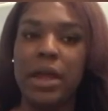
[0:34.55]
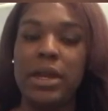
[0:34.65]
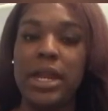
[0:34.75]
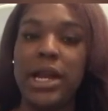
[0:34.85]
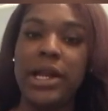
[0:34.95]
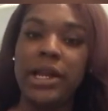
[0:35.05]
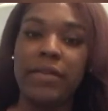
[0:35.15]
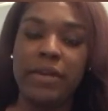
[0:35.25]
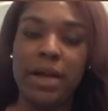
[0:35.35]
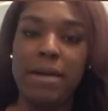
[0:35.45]

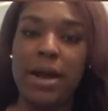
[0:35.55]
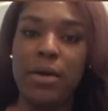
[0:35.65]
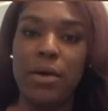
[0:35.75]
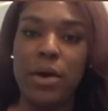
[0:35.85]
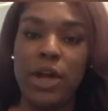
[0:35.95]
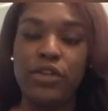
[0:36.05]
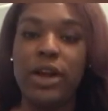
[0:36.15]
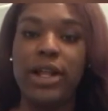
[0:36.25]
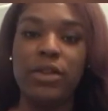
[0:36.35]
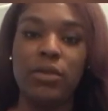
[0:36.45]
narrative about a
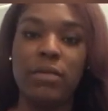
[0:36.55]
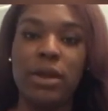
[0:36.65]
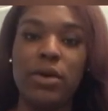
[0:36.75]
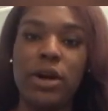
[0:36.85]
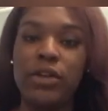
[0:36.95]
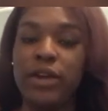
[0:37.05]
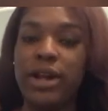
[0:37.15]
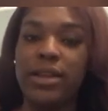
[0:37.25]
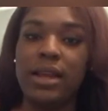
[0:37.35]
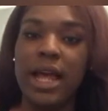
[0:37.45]
trans woman or a
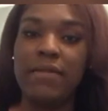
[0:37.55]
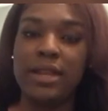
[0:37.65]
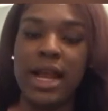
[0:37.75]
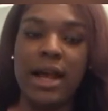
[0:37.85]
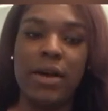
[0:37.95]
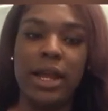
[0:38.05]
trans lifestyle,